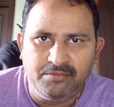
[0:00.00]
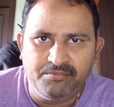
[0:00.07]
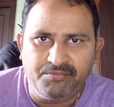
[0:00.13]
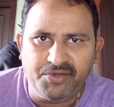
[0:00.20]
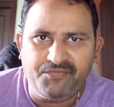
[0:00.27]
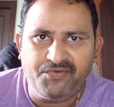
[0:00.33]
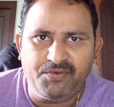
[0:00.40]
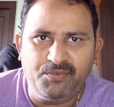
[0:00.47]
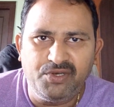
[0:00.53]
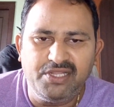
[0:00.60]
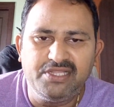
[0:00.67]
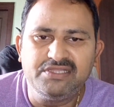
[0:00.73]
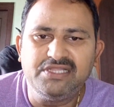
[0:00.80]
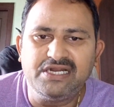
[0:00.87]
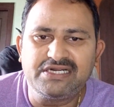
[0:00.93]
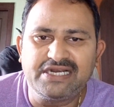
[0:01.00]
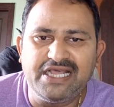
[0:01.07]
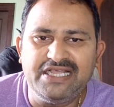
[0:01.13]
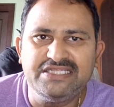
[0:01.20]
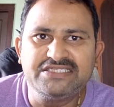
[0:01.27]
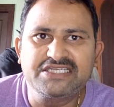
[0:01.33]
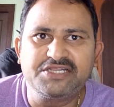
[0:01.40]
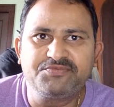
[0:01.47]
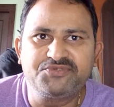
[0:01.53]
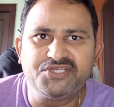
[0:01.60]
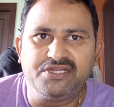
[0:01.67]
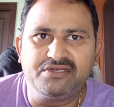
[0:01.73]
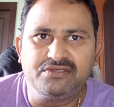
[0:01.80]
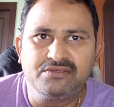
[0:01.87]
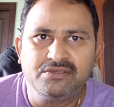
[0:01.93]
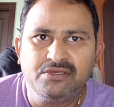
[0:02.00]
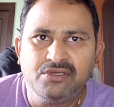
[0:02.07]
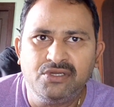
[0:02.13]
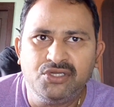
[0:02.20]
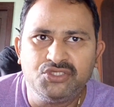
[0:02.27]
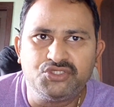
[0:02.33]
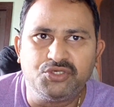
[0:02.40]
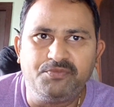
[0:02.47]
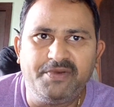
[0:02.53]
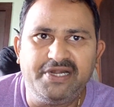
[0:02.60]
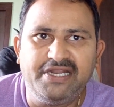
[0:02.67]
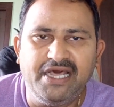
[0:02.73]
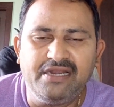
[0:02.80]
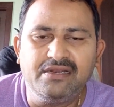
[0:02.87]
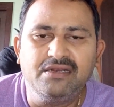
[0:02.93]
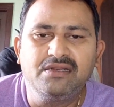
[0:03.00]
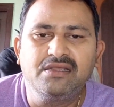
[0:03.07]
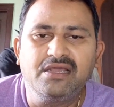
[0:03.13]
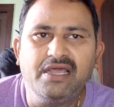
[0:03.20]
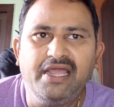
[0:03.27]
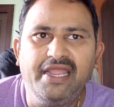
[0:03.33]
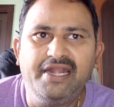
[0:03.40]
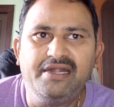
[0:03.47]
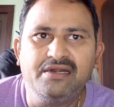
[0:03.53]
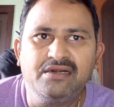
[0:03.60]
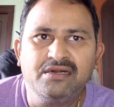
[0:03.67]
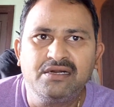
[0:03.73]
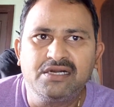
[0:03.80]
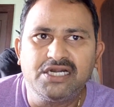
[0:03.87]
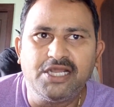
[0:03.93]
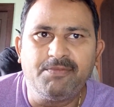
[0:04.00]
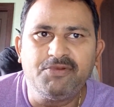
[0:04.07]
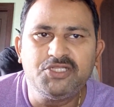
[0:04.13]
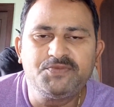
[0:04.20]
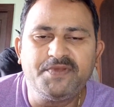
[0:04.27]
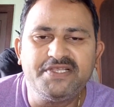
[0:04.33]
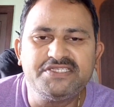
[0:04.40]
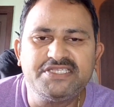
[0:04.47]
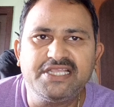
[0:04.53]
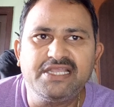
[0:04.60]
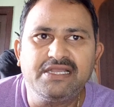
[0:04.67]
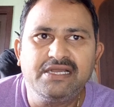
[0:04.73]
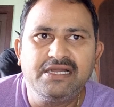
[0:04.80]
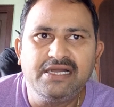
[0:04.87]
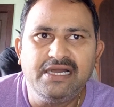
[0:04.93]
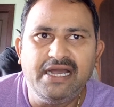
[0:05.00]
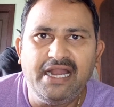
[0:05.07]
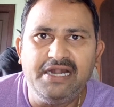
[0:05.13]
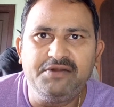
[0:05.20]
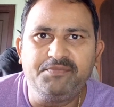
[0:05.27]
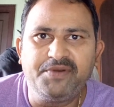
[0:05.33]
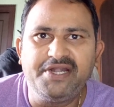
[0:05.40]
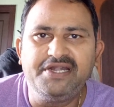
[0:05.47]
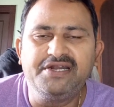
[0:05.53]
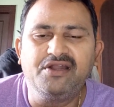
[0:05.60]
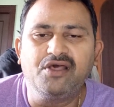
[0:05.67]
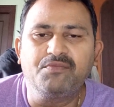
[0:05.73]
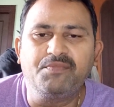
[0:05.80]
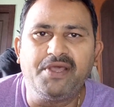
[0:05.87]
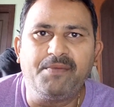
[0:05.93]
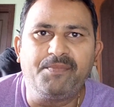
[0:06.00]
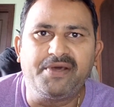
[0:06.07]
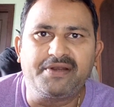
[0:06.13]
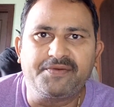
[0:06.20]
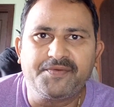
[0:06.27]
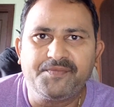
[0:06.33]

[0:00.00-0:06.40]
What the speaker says: Preferably, the transcription should be done in double spacing and printed on paper.